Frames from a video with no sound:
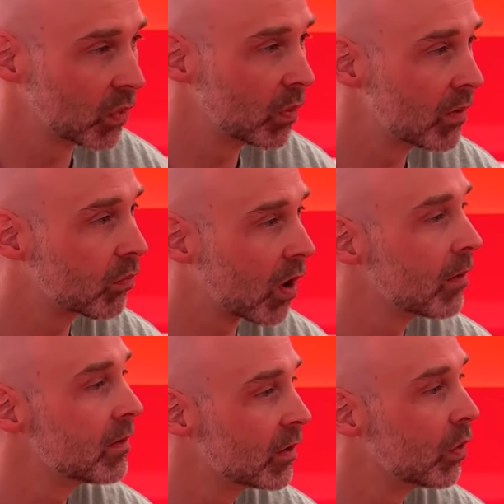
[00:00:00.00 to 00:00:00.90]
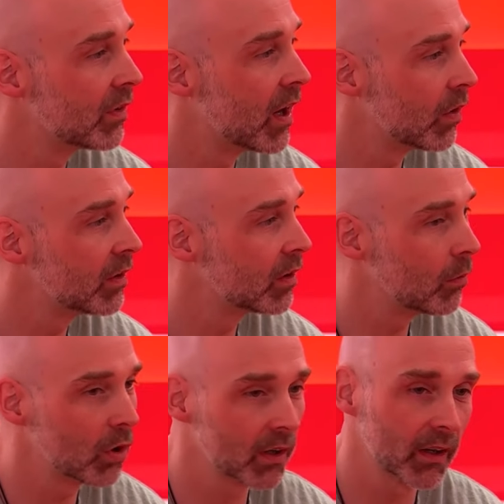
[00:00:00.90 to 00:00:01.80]
We would probably go down in the
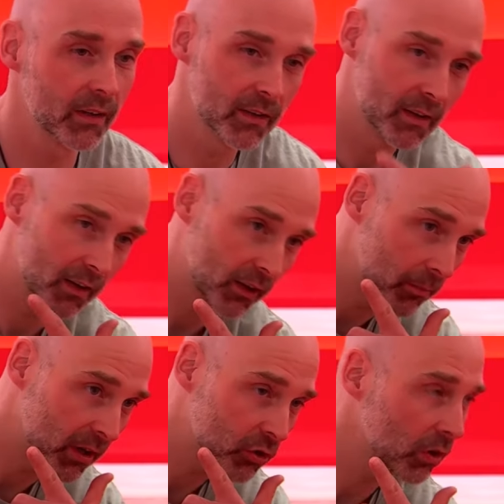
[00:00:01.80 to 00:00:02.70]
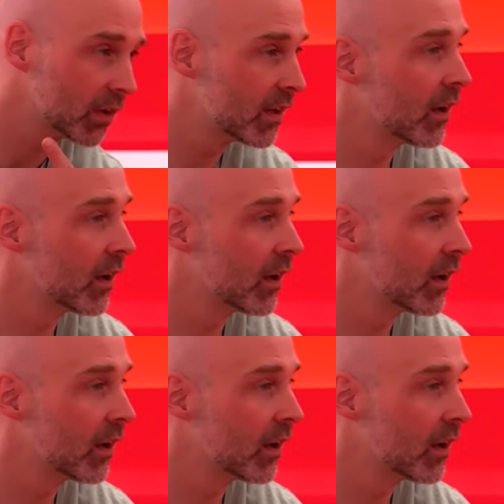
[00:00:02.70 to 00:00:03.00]
book, like a picture like